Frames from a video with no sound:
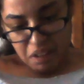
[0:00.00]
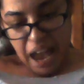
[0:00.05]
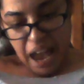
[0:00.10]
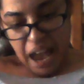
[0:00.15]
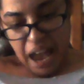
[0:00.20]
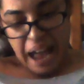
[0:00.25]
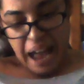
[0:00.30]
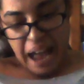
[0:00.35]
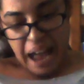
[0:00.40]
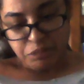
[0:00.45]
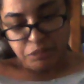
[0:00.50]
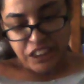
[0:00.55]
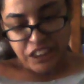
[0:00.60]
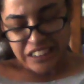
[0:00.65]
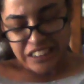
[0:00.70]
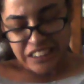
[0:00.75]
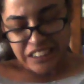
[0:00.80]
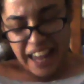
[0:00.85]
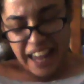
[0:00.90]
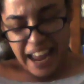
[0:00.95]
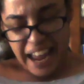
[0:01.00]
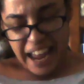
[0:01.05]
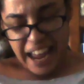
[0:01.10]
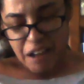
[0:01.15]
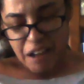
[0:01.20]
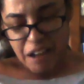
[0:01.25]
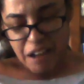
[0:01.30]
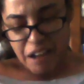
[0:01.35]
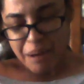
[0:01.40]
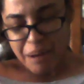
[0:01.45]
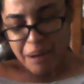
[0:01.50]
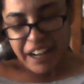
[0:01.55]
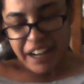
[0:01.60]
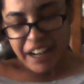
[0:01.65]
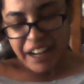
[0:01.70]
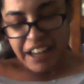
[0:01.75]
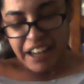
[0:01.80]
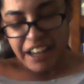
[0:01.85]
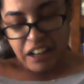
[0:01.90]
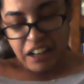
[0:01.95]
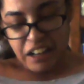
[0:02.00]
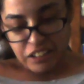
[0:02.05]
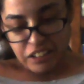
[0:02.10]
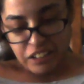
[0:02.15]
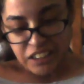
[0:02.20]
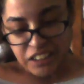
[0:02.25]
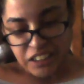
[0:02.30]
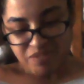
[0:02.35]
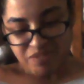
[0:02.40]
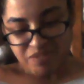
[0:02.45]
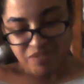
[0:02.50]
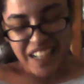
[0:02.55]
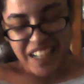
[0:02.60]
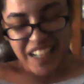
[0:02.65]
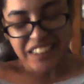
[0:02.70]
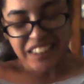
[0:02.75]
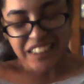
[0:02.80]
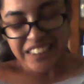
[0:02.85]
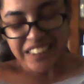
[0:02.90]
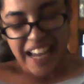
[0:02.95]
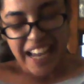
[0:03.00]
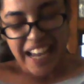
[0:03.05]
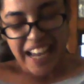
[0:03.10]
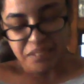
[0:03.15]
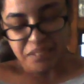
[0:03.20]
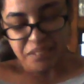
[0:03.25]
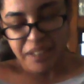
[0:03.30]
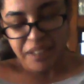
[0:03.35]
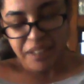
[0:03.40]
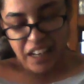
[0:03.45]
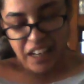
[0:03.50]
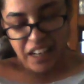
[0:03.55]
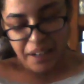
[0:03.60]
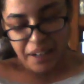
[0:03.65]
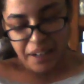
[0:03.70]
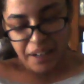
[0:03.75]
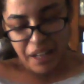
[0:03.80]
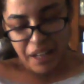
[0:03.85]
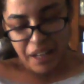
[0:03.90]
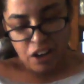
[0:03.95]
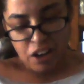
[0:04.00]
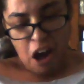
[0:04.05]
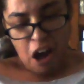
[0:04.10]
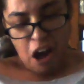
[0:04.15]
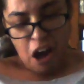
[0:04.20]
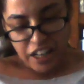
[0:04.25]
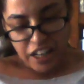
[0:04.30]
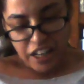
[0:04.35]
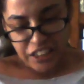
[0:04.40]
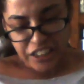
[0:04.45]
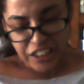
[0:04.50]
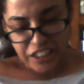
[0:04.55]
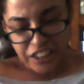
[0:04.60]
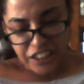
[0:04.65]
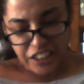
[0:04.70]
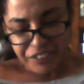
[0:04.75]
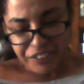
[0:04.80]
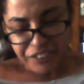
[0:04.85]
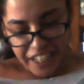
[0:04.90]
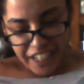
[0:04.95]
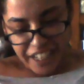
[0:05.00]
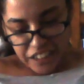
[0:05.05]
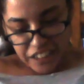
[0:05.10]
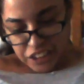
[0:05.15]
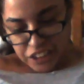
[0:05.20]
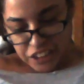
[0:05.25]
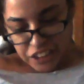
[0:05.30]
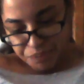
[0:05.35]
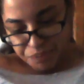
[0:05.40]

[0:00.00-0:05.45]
I'm just like everybody else. It just takes me a little bit longer to do things.